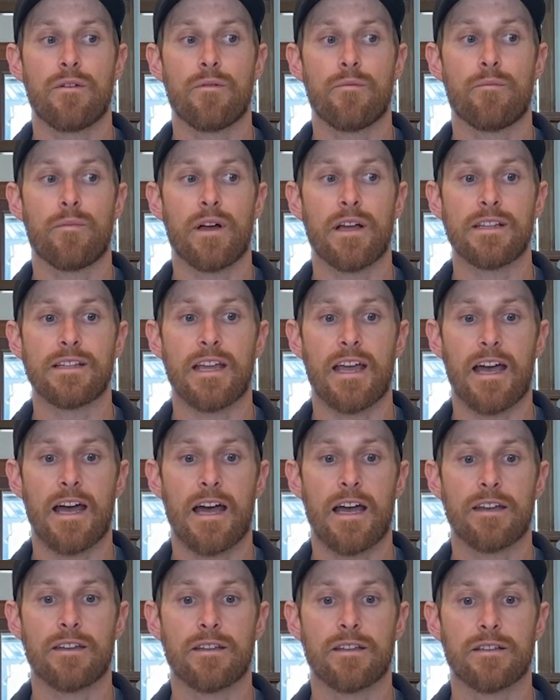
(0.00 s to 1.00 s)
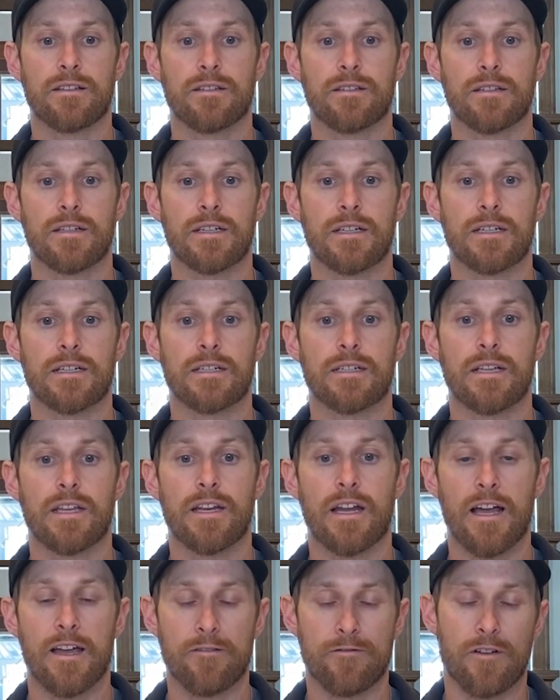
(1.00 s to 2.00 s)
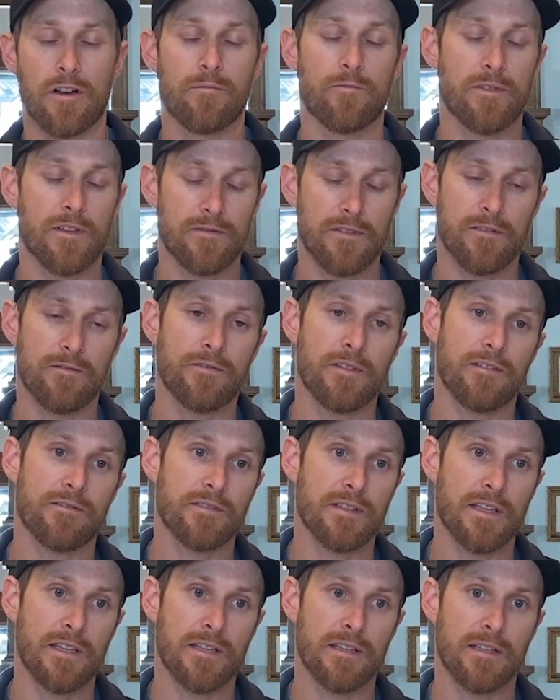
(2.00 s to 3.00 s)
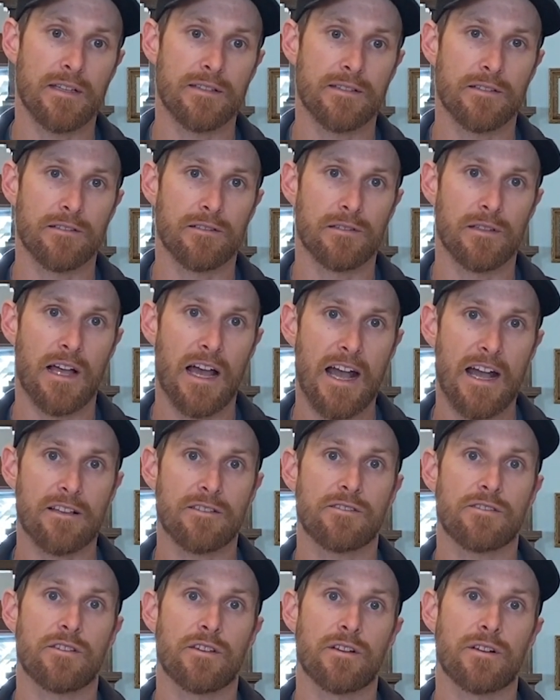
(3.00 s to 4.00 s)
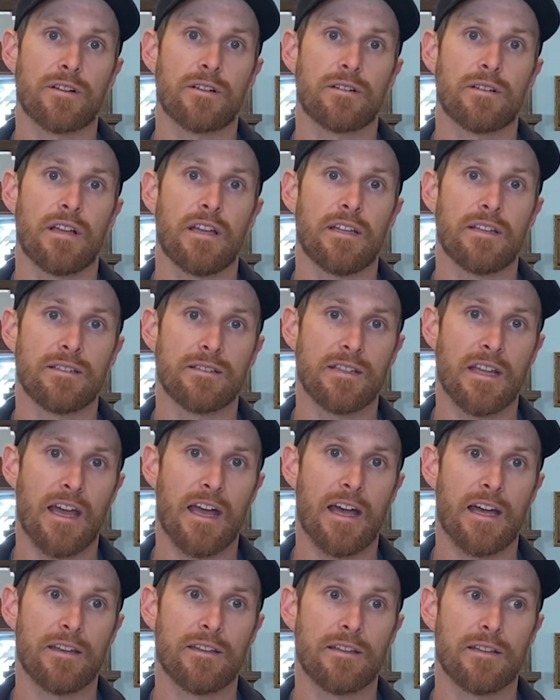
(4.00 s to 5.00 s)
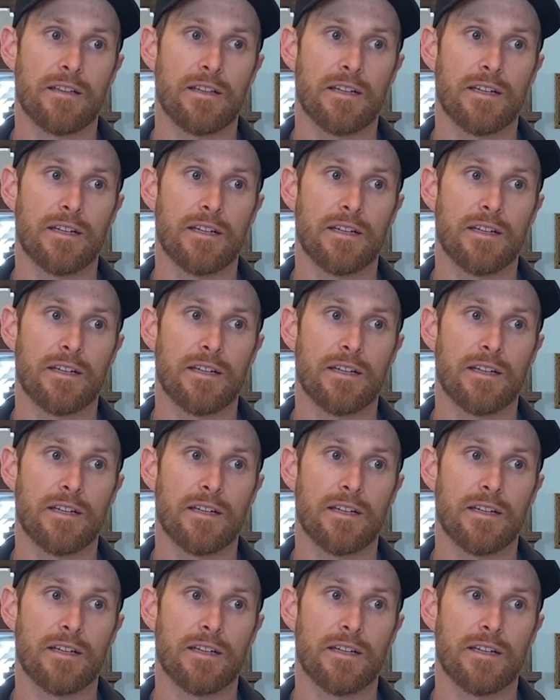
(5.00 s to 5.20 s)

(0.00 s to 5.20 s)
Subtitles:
My dad and I farmed 50-50 until last year, and Dad